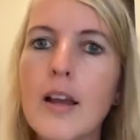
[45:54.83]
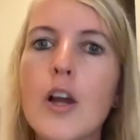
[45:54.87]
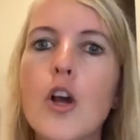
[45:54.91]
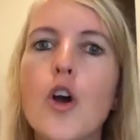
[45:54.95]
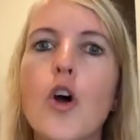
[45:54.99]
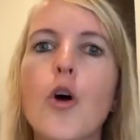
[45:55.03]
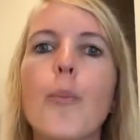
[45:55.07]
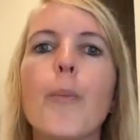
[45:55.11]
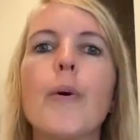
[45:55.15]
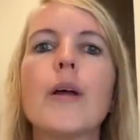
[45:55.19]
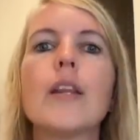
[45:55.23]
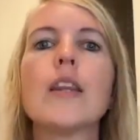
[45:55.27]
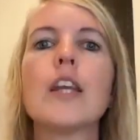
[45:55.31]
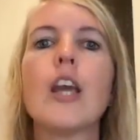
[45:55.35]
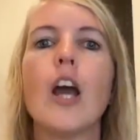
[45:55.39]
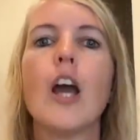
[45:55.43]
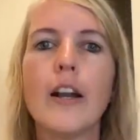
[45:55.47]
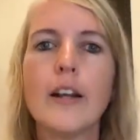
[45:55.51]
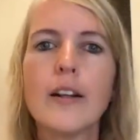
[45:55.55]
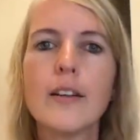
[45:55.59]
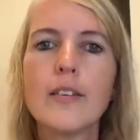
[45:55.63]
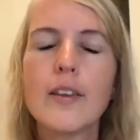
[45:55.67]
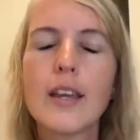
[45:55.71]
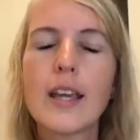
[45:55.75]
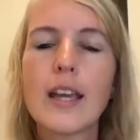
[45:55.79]
but the
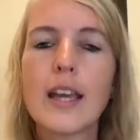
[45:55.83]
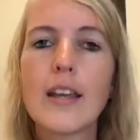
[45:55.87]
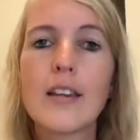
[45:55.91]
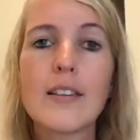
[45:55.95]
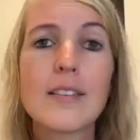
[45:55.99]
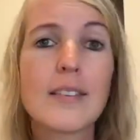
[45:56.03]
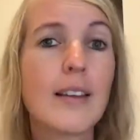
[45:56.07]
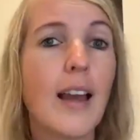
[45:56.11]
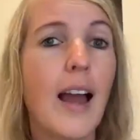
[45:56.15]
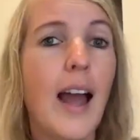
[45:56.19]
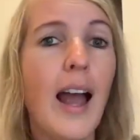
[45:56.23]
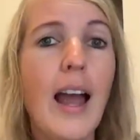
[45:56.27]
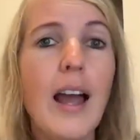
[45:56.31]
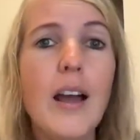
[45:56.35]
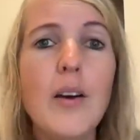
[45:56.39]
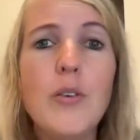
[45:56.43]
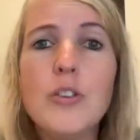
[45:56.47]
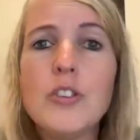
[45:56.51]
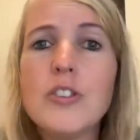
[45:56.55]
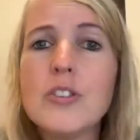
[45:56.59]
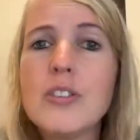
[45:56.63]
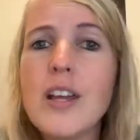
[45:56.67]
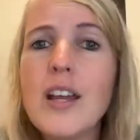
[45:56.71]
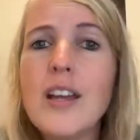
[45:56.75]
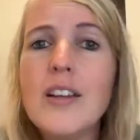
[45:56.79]
other thing is, I
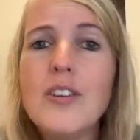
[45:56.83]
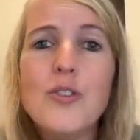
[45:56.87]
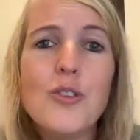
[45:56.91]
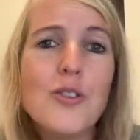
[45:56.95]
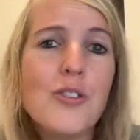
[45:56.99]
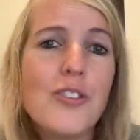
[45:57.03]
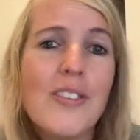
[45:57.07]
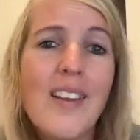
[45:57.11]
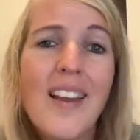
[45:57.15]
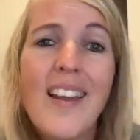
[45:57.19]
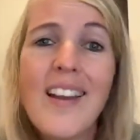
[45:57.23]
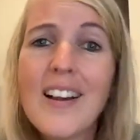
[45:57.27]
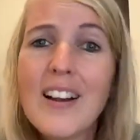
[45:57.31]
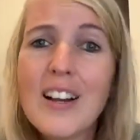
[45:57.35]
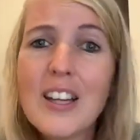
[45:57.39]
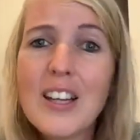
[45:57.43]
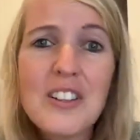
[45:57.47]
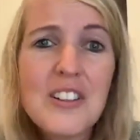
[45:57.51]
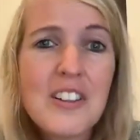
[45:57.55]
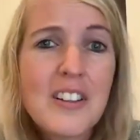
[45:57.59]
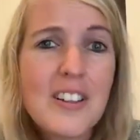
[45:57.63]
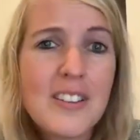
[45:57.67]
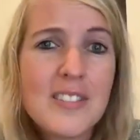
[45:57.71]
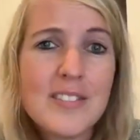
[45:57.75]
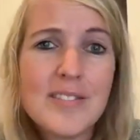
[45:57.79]
would say, just take a
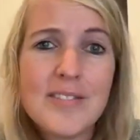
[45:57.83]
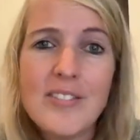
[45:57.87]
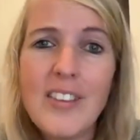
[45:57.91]
look.